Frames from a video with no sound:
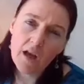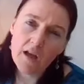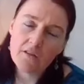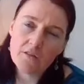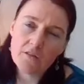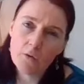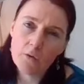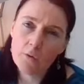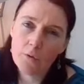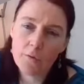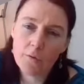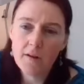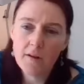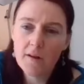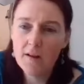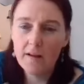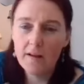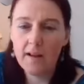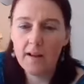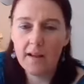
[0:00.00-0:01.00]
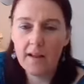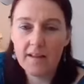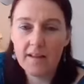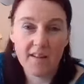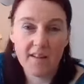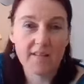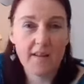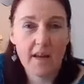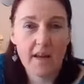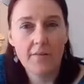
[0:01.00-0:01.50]
And so it
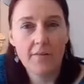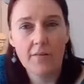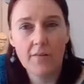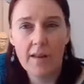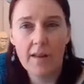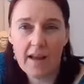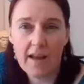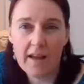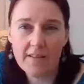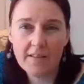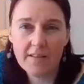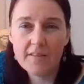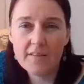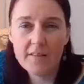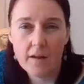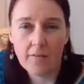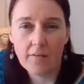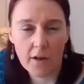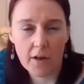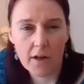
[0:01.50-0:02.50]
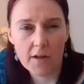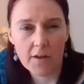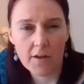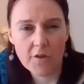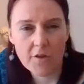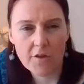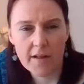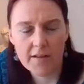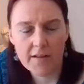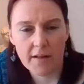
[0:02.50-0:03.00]
does have a
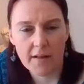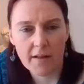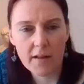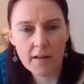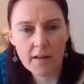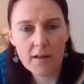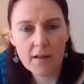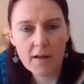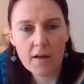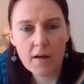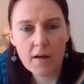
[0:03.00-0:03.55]
good ending.